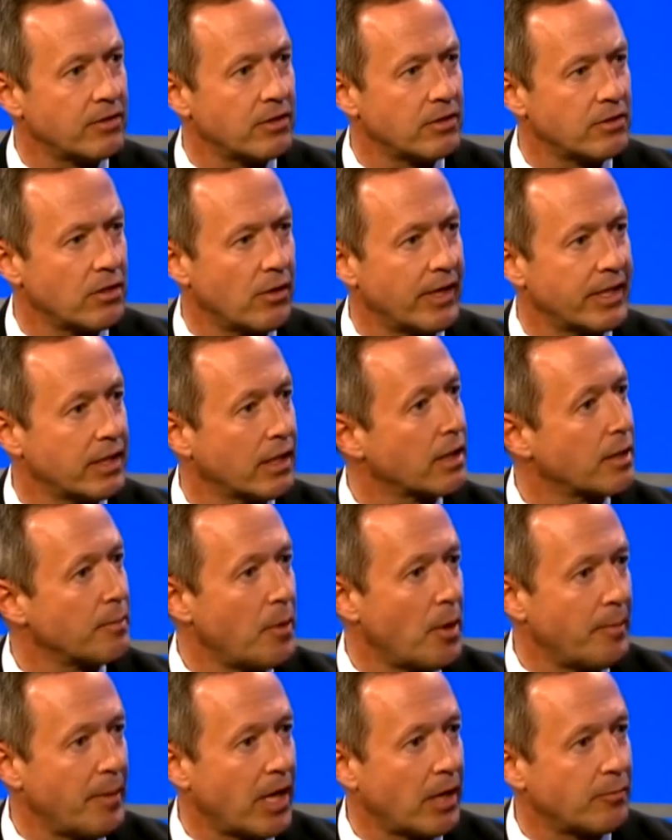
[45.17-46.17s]
And so I think the
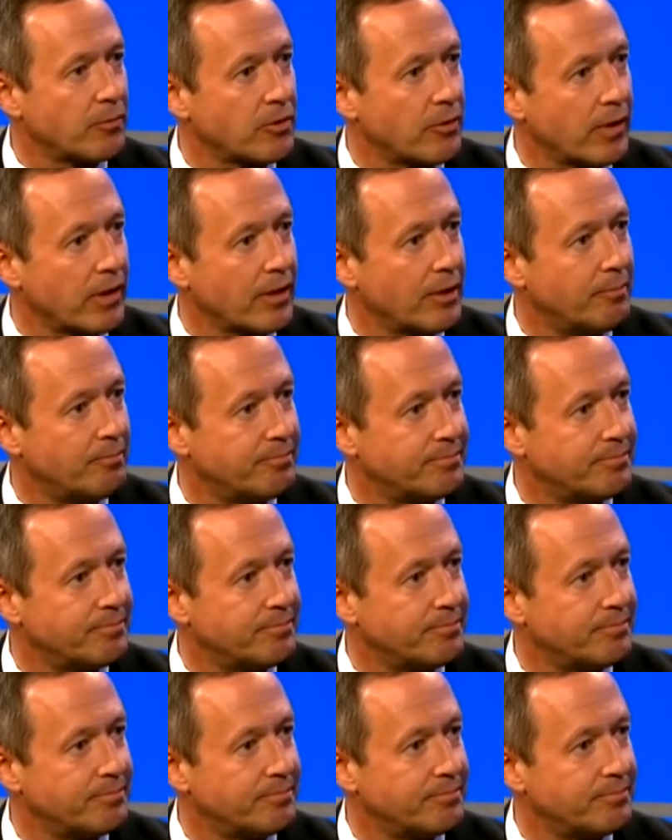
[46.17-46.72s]
momentum's with him.